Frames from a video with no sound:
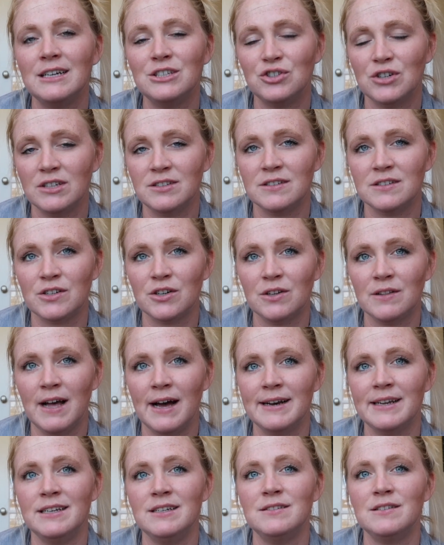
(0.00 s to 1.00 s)
dresses are a
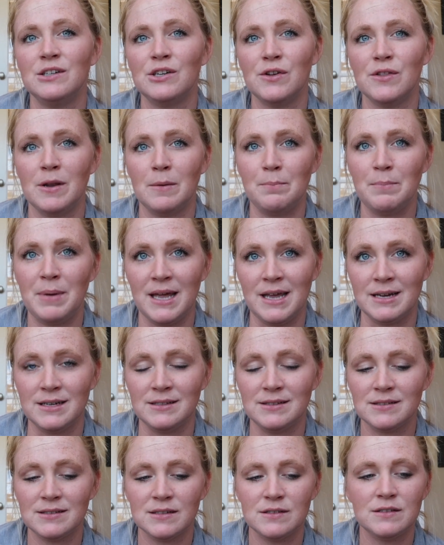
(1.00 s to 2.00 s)
lot easier than
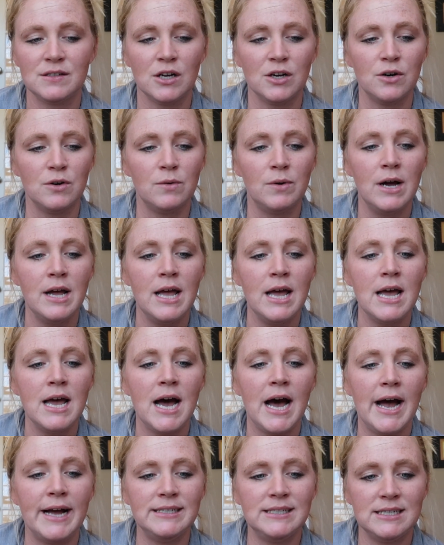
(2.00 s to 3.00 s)
pants. So
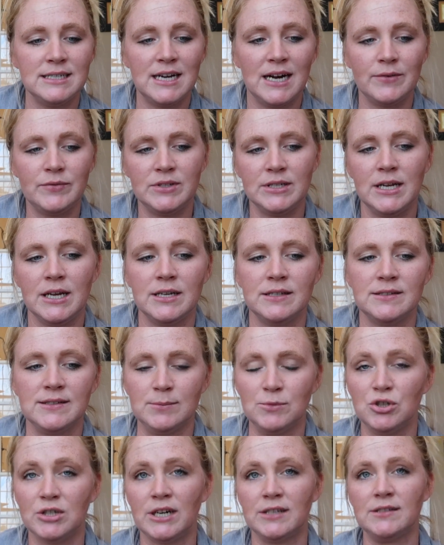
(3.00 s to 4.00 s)
I did have to get
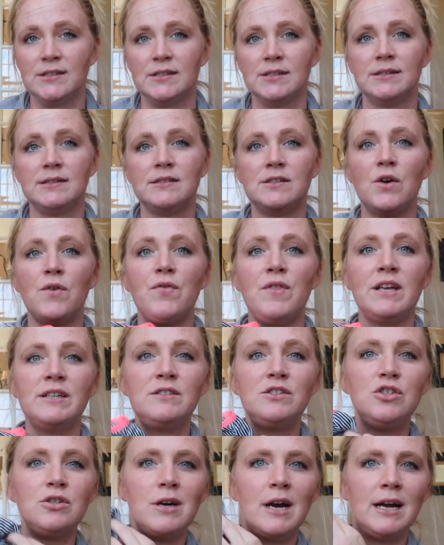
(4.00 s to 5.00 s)
some dresses. So
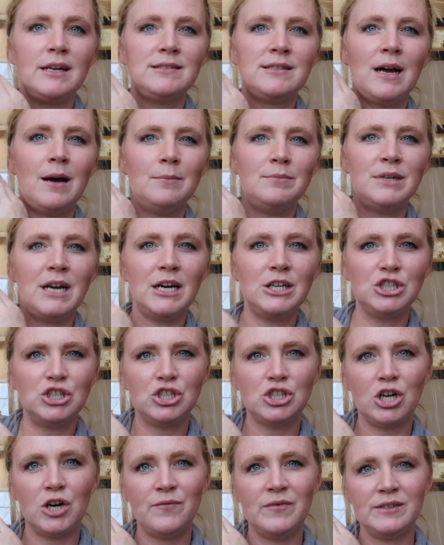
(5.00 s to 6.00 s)
this dress, I'm not
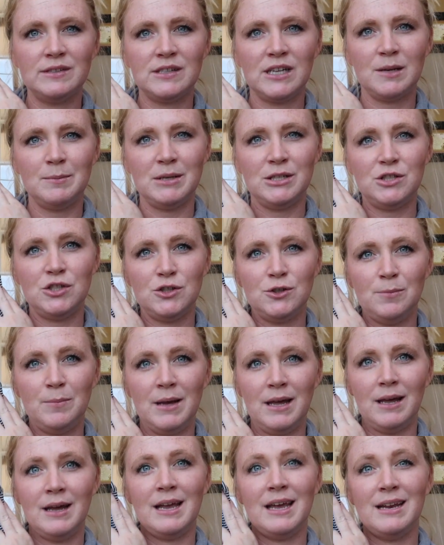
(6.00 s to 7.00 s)
sure if it's gonna be too
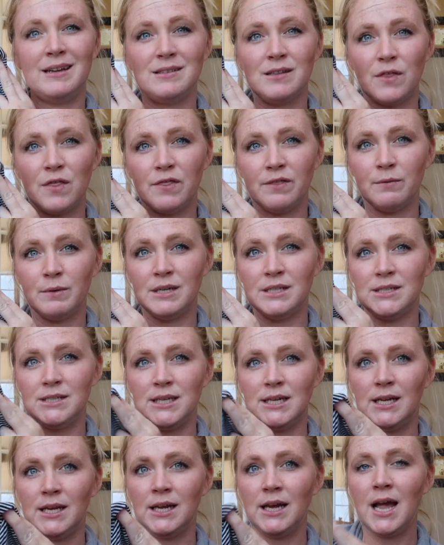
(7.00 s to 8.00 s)
big. It is a
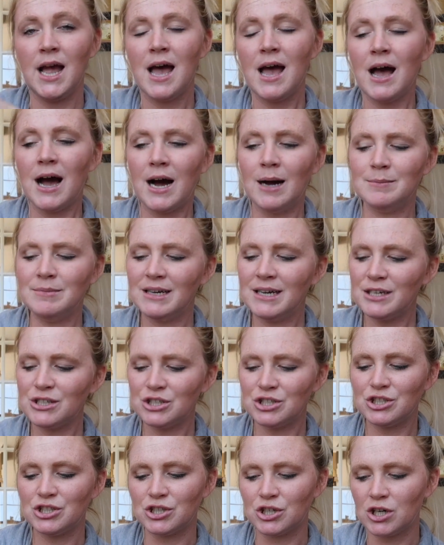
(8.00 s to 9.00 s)
3T. I'm not
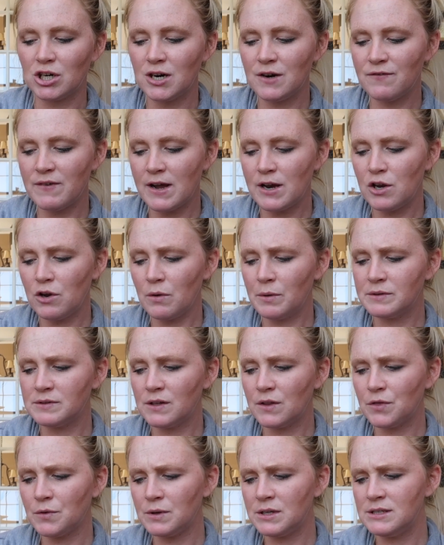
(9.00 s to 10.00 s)
sure if I knew it was
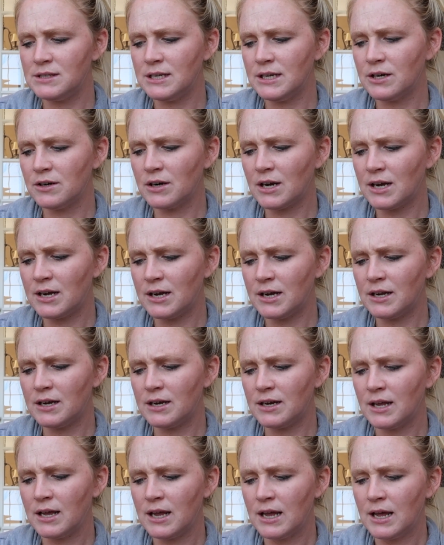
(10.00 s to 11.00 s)
a 3T or
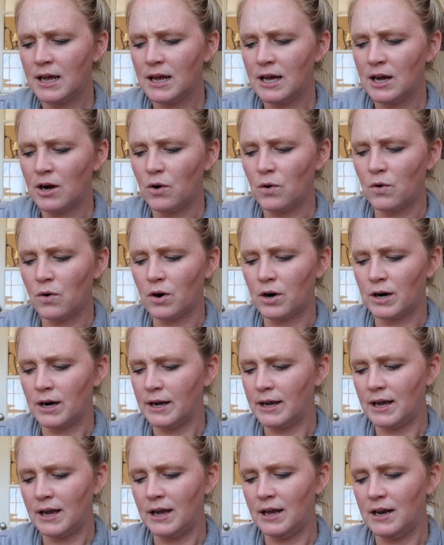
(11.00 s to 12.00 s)
not, or
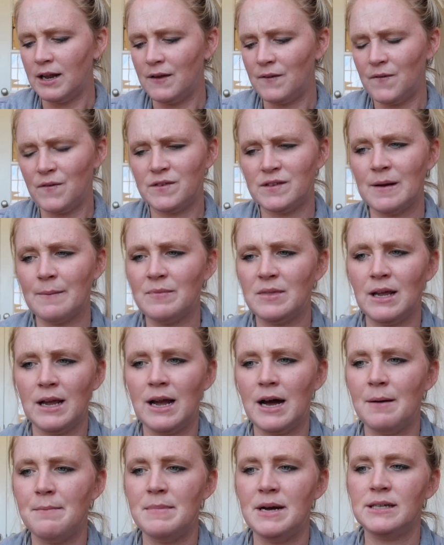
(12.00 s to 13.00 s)
again, if something
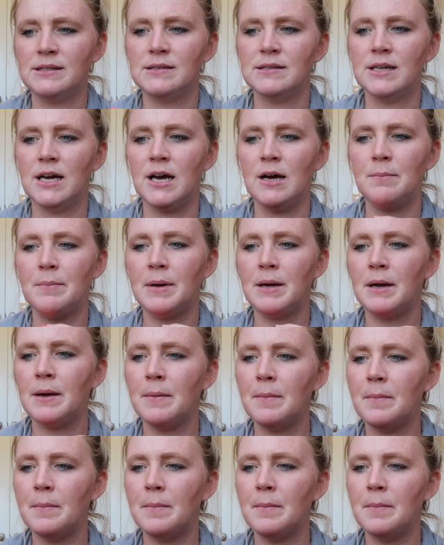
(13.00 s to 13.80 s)
got messed up,